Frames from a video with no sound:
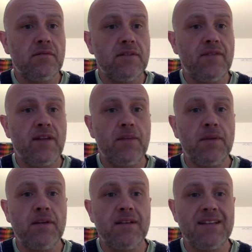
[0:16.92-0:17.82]

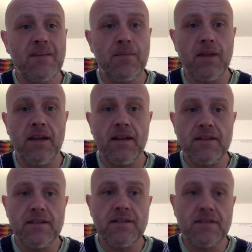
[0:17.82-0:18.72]
developing the
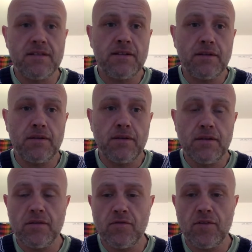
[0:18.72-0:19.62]
template to
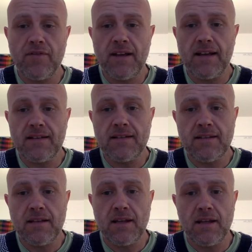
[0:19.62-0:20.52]
reflect
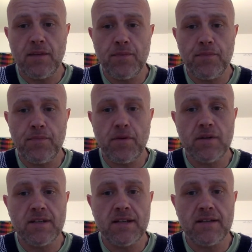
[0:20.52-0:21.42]
the
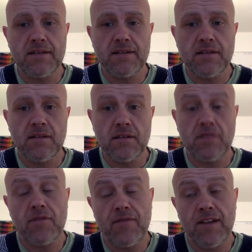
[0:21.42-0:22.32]
process,
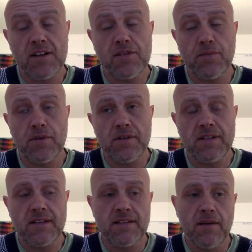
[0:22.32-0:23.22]
the reflection
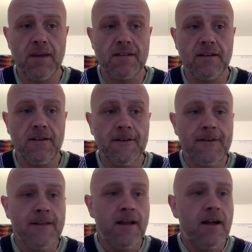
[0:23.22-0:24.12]
process better.
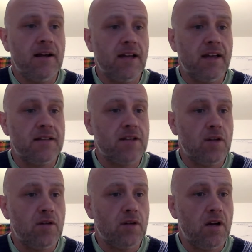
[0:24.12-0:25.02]
Okay,
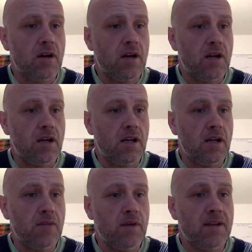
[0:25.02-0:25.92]
so
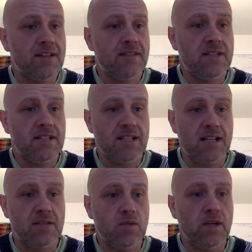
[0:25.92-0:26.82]
my activities
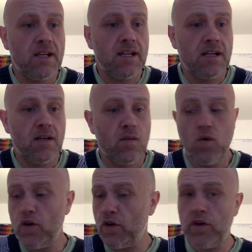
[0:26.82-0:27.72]
last week
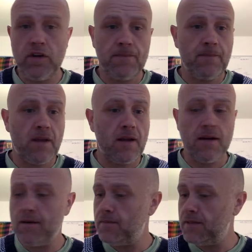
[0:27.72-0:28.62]
were,
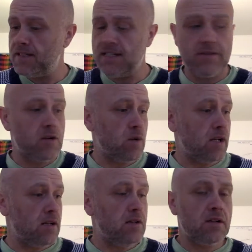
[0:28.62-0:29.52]
let's have a
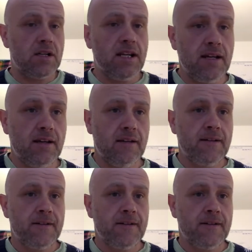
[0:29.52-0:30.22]
quick look here.